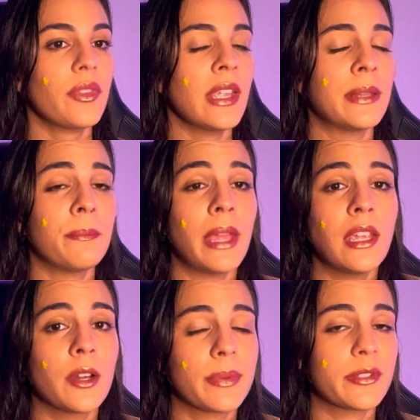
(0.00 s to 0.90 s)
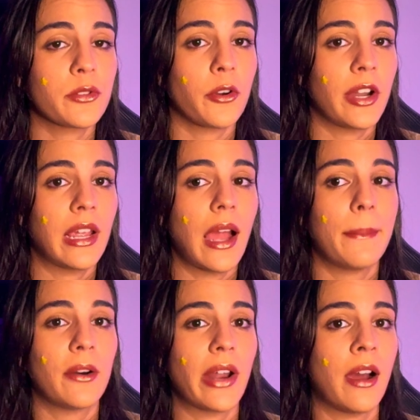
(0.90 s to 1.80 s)
and make up a story
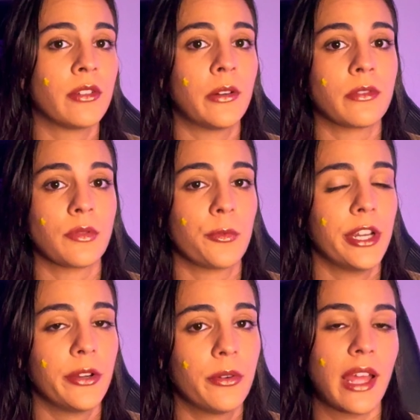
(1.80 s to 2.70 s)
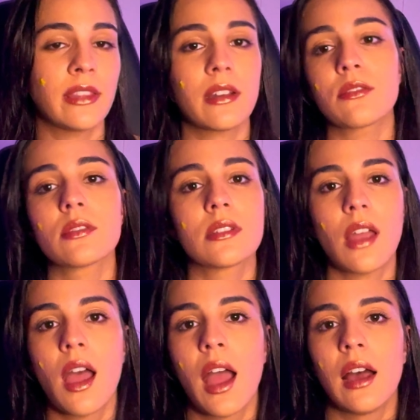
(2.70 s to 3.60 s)
about how that was real, and there
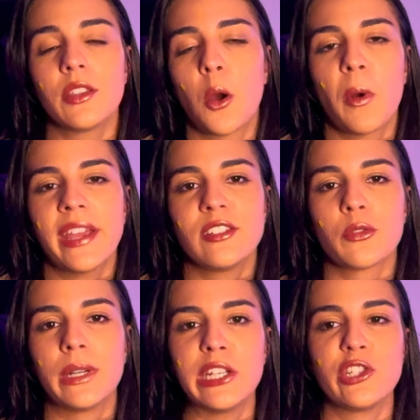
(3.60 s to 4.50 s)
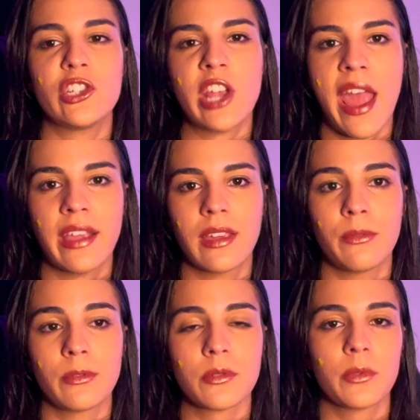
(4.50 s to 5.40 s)
was no way to really check
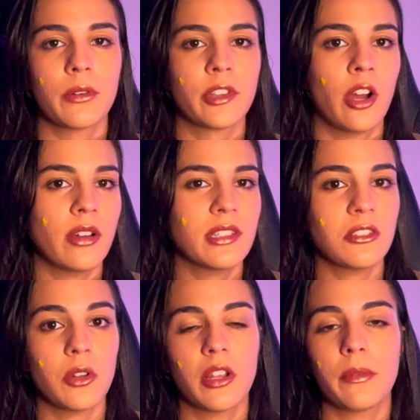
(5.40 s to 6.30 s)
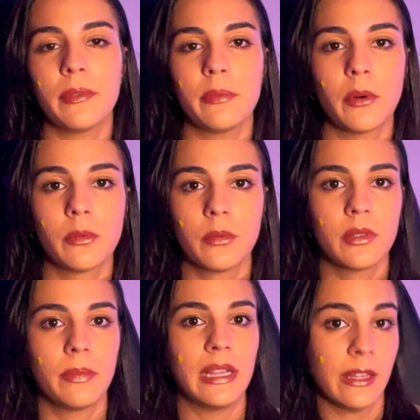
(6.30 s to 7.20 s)
if it was real or not, so a lot of people
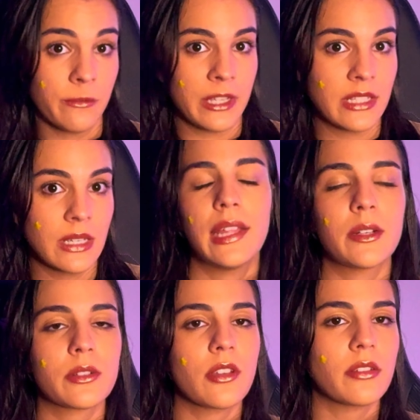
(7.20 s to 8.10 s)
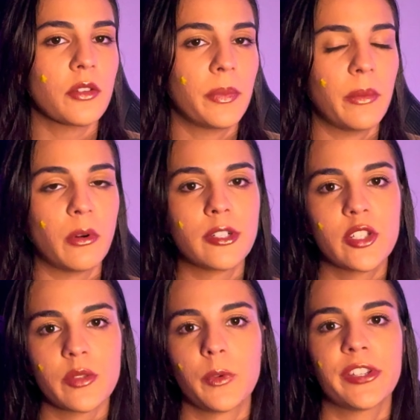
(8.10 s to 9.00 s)
would believe it. And there was also people who
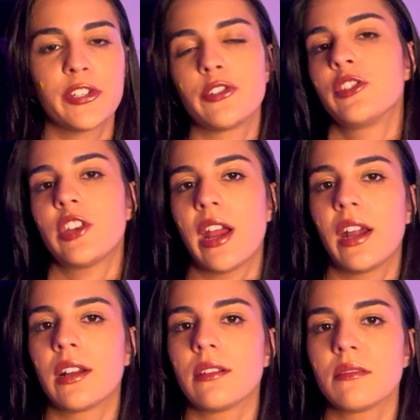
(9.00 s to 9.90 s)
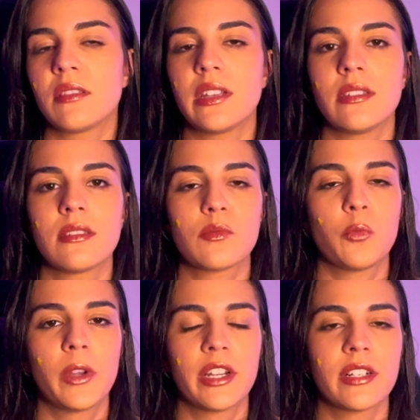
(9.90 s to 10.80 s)
just wanted to share this
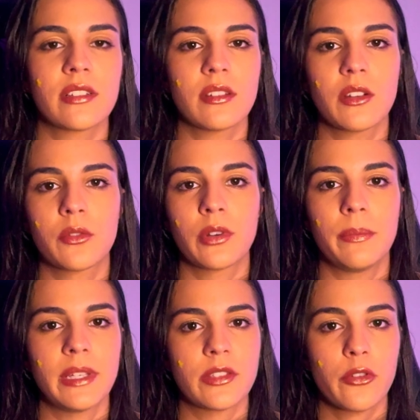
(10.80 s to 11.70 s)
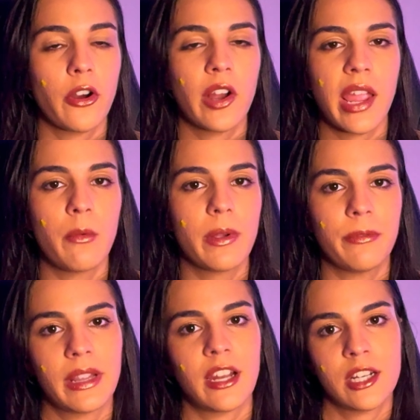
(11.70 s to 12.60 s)
weird creepy story
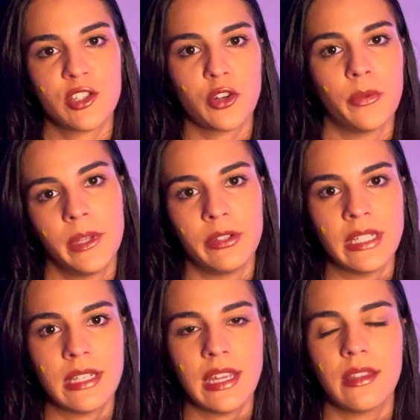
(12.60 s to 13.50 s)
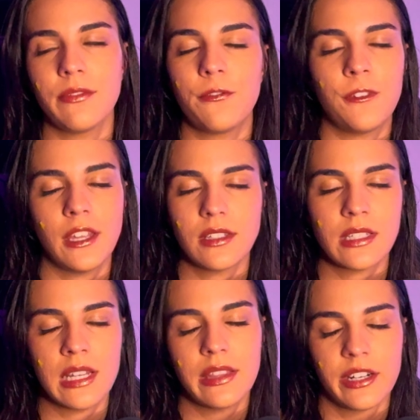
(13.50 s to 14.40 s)
with a large community and
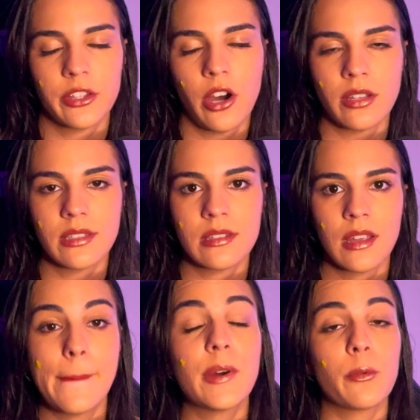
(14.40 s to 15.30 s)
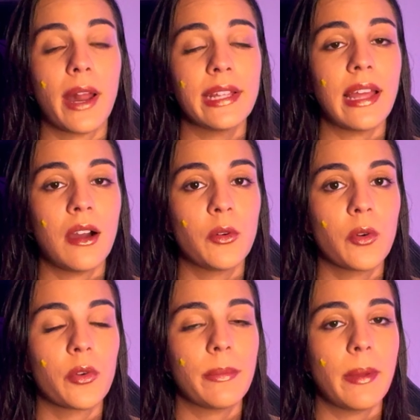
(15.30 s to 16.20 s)
see their thoughts. But right now,
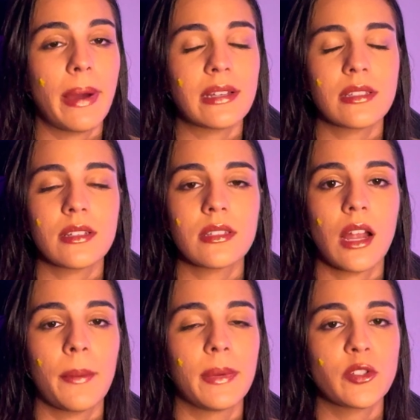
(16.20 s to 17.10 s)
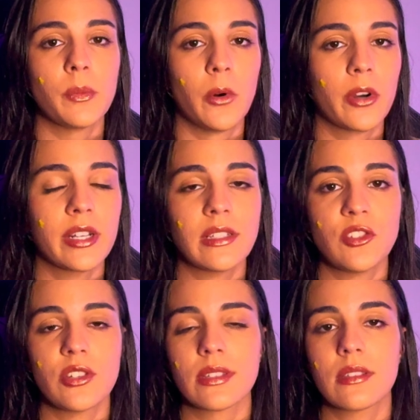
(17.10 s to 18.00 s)
creepypastas are much more
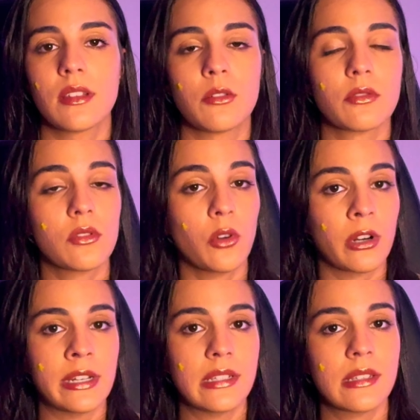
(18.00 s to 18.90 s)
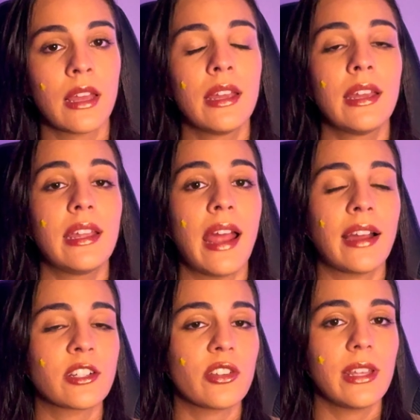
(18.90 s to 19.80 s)
than just little stories. It
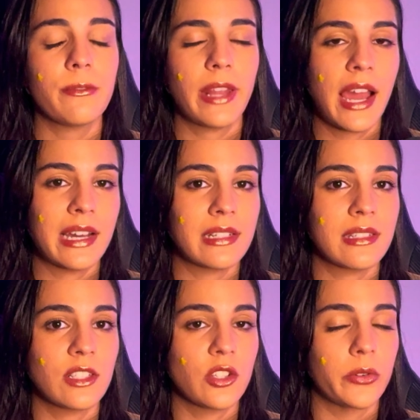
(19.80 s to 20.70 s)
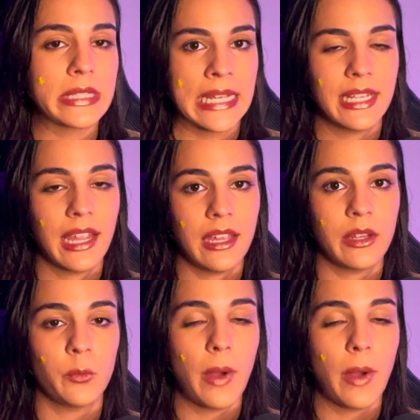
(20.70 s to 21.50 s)
actually even has its own dedicated